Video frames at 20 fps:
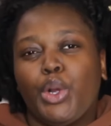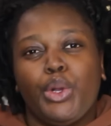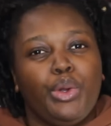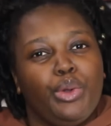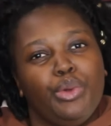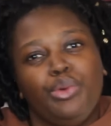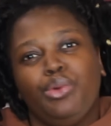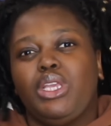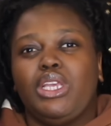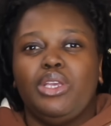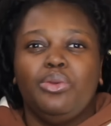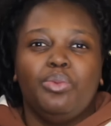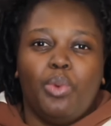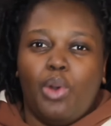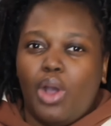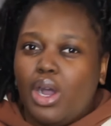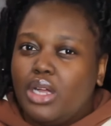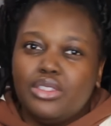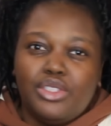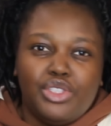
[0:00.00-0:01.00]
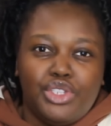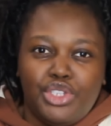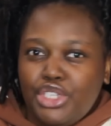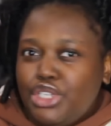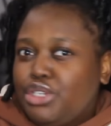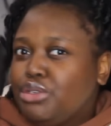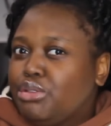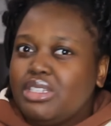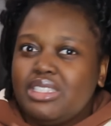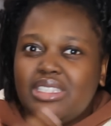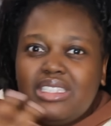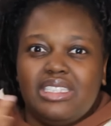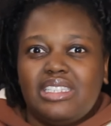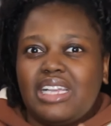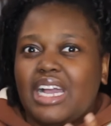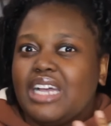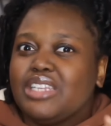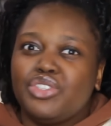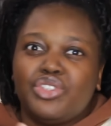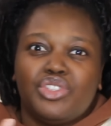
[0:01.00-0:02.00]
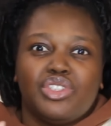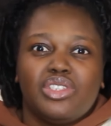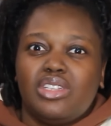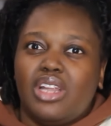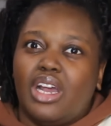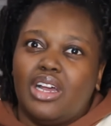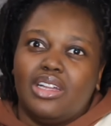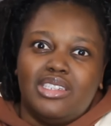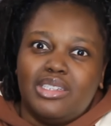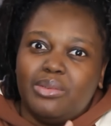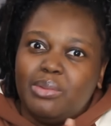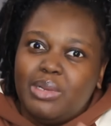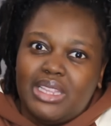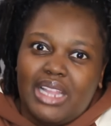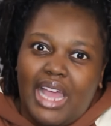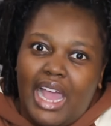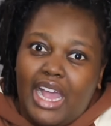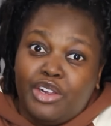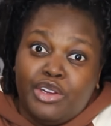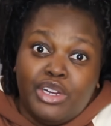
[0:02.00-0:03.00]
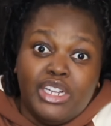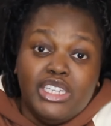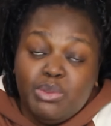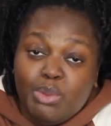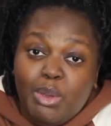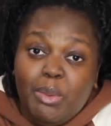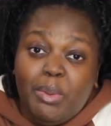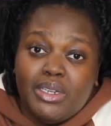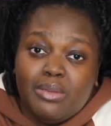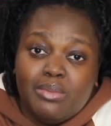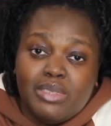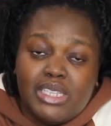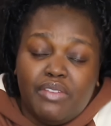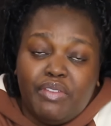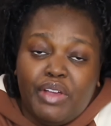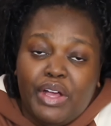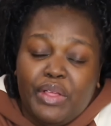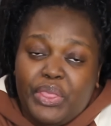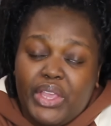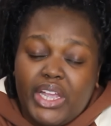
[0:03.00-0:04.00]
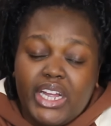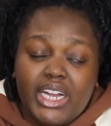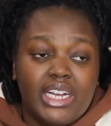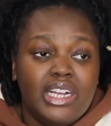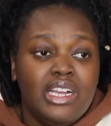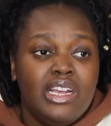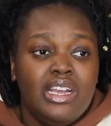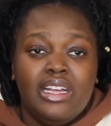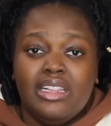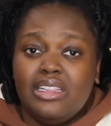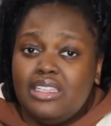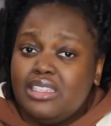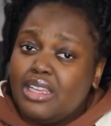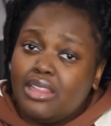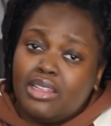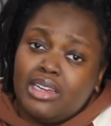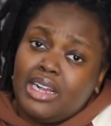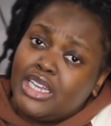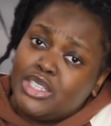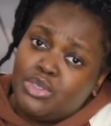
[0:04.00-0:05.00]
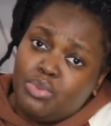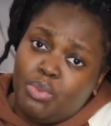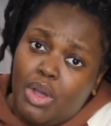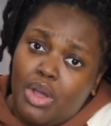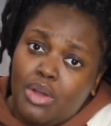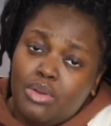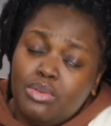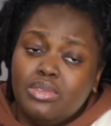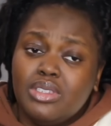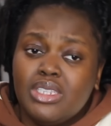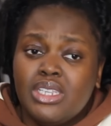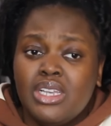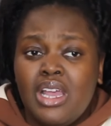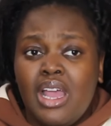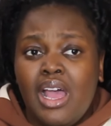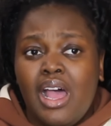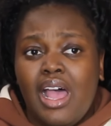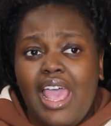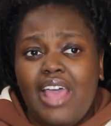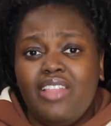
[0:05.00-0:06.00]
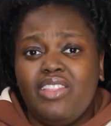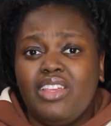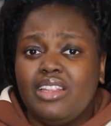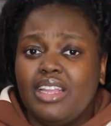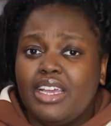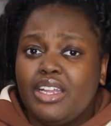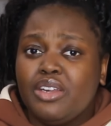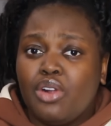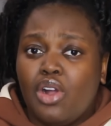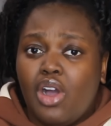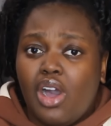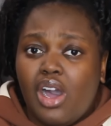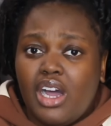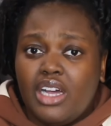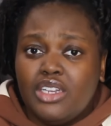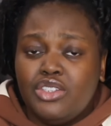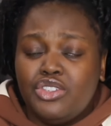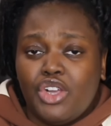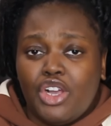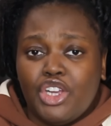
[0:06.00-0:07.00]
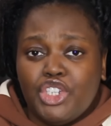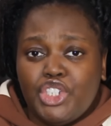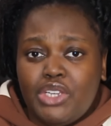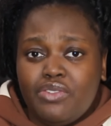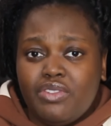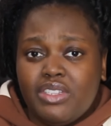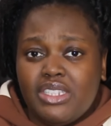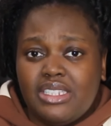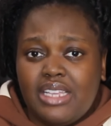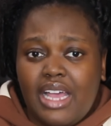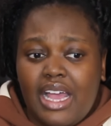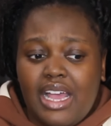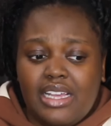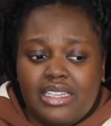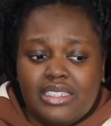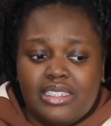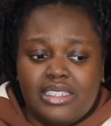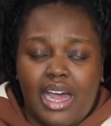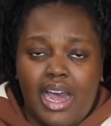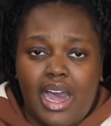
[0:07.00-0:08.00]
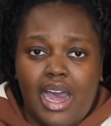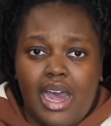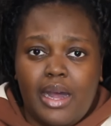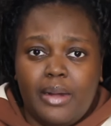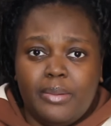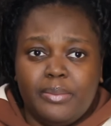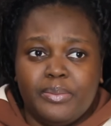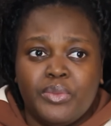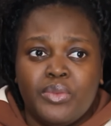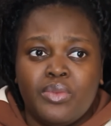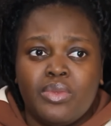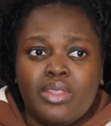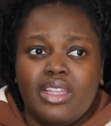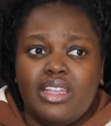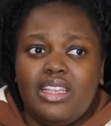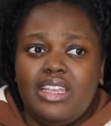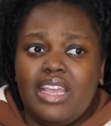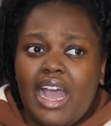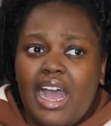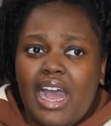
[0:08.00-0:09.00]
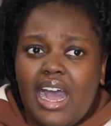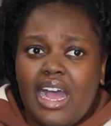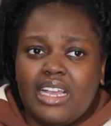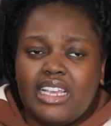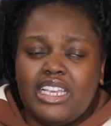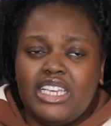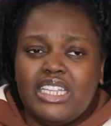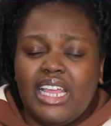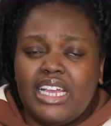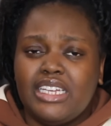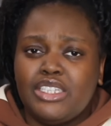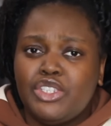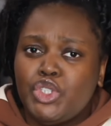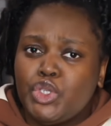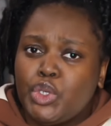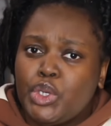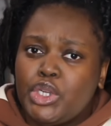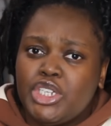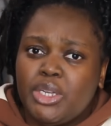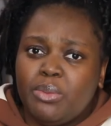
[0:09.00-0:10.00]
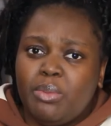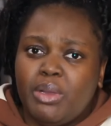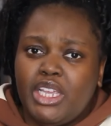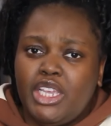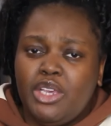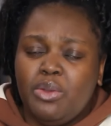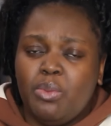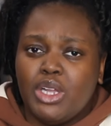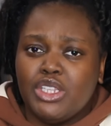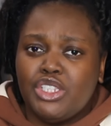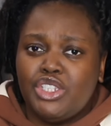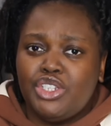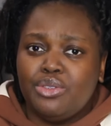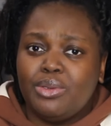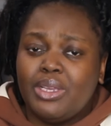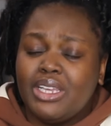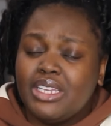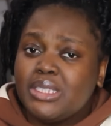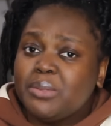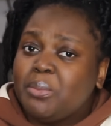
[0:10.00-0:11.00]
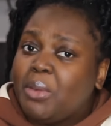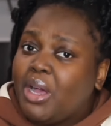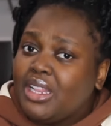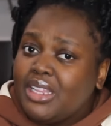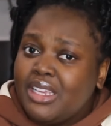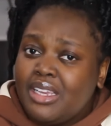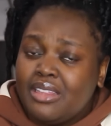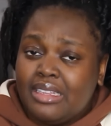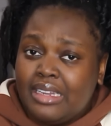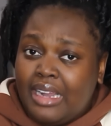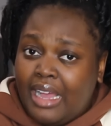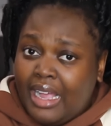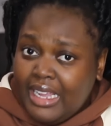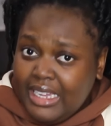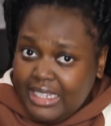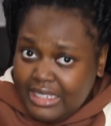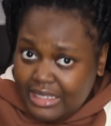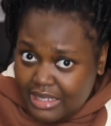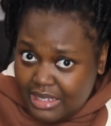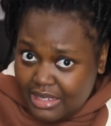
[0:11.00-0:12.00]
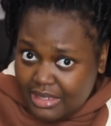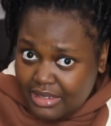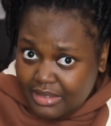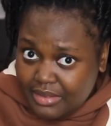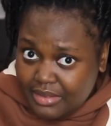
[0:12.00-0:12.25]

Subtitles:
who he wants to, because these guys are just not doing that. Chris will put himself out there. These other guys won't. And then later on, Josh even says, yeah, he likes Georgia, but he wants to kiss Molly in the night.